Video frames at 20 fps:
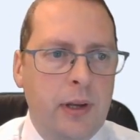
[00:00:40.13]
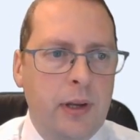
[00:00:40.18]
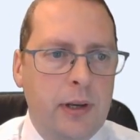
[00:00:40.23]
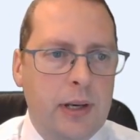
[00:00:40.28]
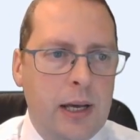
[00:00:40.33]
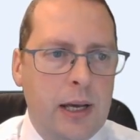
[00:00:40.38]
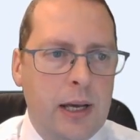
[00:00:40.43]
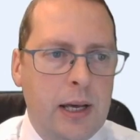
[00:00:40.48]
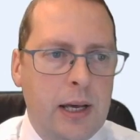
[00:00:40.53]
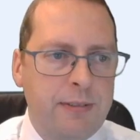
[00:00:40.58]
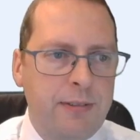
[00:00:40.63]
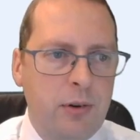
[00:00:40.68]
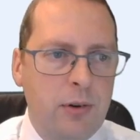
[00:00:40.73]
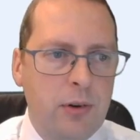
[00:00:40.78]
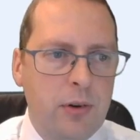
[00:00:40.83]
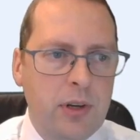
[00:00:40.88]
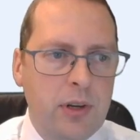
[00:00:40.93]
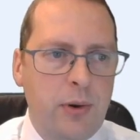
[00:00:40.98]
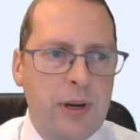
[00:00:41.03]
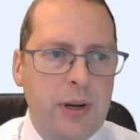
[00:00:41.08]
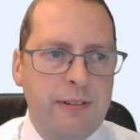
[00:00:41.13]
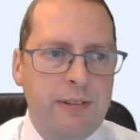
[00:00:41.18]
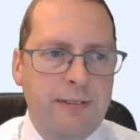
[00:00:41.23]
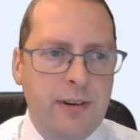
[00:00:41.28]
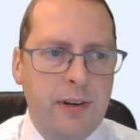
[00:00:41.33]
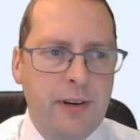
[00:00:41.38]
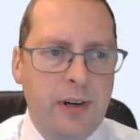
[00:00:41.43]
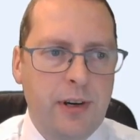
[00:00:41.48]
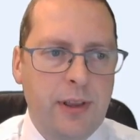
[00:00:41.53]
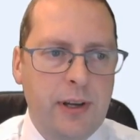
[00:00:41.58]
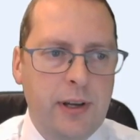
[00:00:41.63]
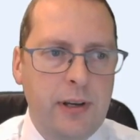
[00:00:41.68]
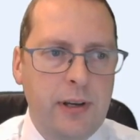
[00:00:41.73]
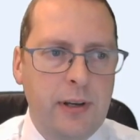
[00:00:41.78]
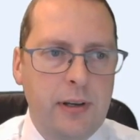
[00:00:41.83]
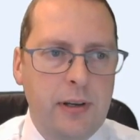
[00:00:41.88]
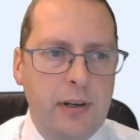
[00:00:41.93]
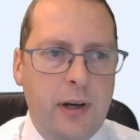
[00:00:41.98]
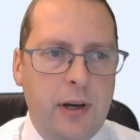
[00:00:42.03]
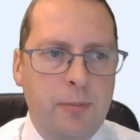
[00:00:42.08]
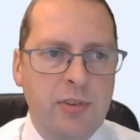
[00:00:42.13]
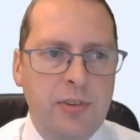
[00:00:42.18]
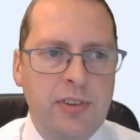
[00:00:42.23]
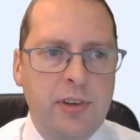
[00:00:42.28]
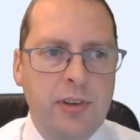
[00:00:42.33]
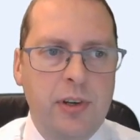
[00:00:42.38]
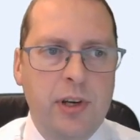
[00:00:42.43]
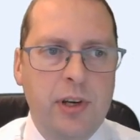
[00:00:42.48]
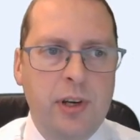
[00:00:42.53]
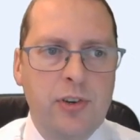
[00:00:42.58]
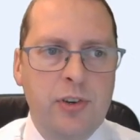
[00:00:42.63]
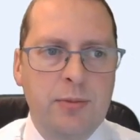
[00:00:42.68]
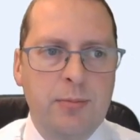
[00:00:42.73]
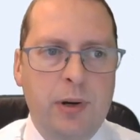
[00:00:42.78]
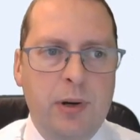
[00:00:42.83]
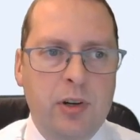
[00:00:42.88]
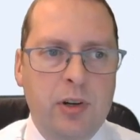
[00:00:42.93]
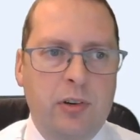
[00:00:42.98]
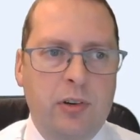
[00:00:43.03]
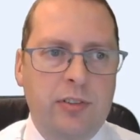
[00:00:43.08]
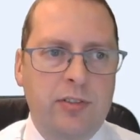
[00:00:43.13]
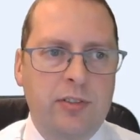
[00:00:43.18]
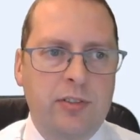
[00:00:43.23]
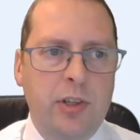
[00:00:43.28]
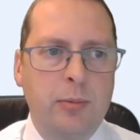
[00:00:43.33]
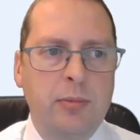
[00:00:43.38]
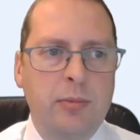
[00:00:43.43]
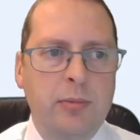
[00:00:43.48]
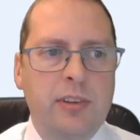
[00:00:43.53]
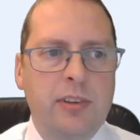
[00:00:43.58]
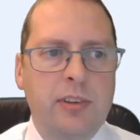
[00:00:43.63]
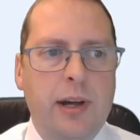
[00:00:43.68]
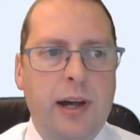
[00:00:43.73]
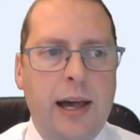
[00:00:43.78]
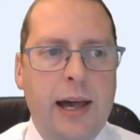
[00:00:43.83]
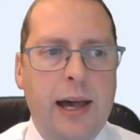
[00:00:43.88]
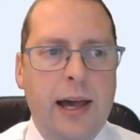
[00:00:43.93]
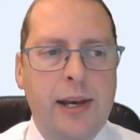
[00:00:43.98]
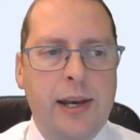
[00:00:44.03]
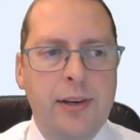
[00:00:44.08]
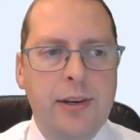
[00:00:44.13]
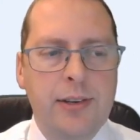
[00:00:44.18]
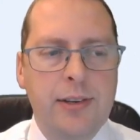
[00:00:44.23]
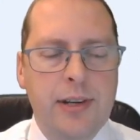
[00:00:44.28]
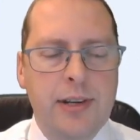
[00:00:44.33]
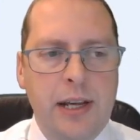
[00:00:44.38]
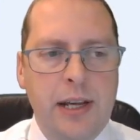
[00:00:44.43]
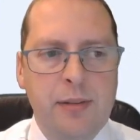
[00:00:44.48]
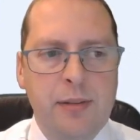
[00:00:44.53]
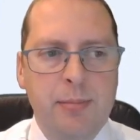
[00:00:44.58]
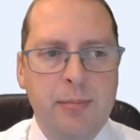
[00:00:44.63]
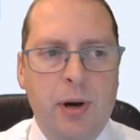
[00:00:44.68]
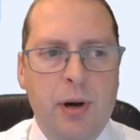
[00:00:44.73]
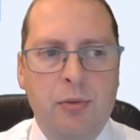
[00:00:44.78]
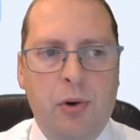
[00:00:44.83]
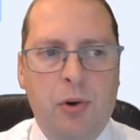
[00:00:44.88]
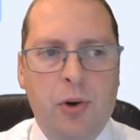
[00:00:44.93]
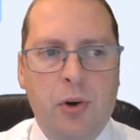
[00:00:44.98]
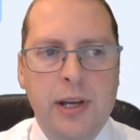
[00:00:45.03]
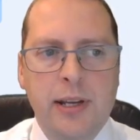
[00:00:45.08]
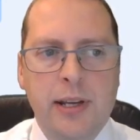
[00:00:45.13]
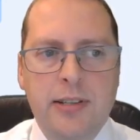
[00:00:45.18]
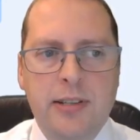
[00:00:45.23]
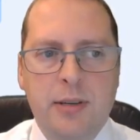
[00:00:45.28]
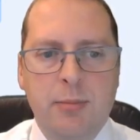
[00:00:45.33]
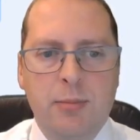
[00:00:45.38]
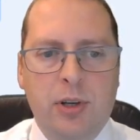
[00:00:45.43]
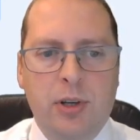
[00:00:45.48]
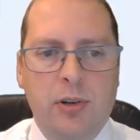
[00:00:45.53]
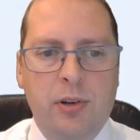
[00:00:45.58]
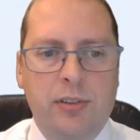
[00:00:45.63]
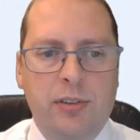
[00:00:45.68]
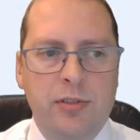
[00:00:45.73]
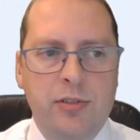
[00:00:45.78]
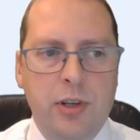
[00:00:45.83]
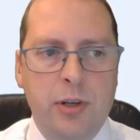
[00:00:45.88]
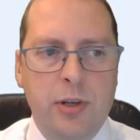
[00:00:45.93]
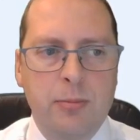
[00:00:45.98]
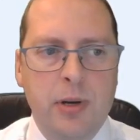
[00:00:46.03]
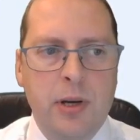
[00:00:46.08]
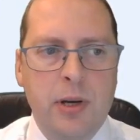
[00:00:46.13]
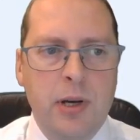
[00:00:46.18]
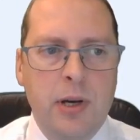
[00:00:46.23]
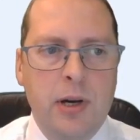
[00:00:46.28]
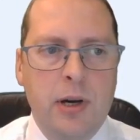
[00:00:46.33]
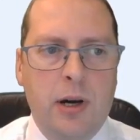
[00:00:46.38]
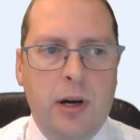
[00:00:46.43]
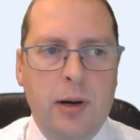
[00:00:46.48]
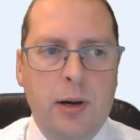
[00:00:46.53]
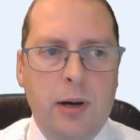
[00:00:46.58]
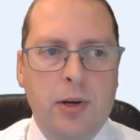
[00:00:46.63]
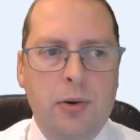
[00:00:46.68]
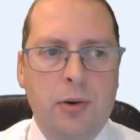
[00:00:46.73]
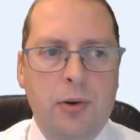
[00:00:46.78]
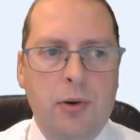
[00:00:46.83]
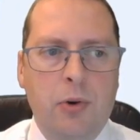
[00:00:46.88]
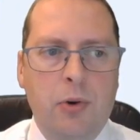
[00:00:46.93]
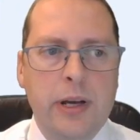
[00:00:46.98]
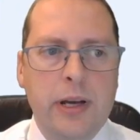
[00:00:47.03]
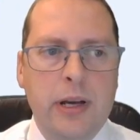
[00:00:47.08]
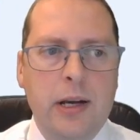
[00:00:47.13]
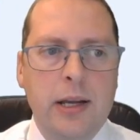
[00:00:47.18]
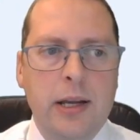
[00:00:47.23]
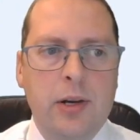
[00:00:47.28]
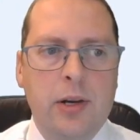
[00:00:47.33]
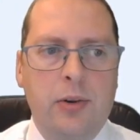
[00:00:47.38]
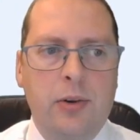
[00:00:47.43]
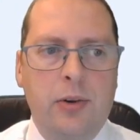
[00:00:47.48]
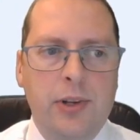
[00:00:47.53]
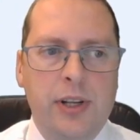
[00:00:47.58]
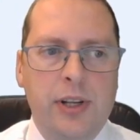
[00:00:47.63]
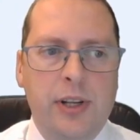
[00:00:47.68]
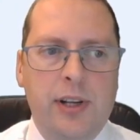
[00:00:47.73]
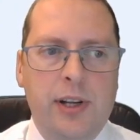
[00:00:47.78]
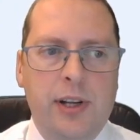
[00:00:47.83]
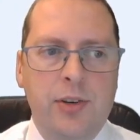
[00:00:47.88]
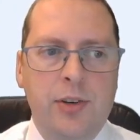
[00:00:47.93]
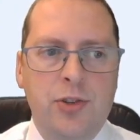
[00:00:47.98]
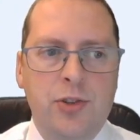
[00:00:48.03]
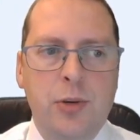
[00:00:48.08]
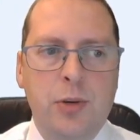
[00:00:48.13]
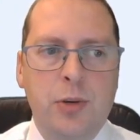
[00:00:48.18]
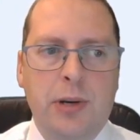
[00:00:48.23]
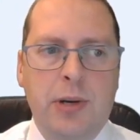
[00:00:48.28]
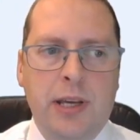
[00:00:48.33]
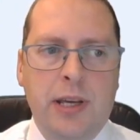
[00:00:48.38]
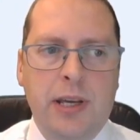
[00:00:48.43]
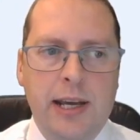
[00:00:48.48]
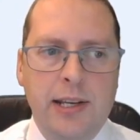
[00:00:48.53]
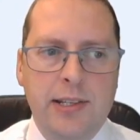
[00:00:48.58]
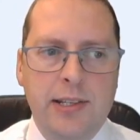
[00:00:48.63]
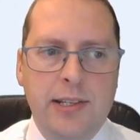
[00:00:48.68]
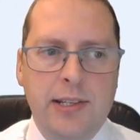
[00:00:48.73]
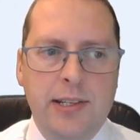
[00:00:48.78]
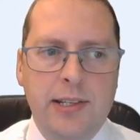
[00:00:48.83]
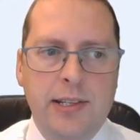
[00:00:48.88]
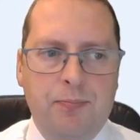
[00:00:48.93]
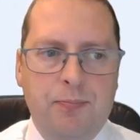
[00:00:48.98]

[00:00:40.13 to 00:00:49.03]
Now before I go any further, I'm just going to go to my costumes, and here's my rocket in my costume. I'm going to right click on this and duplicate it.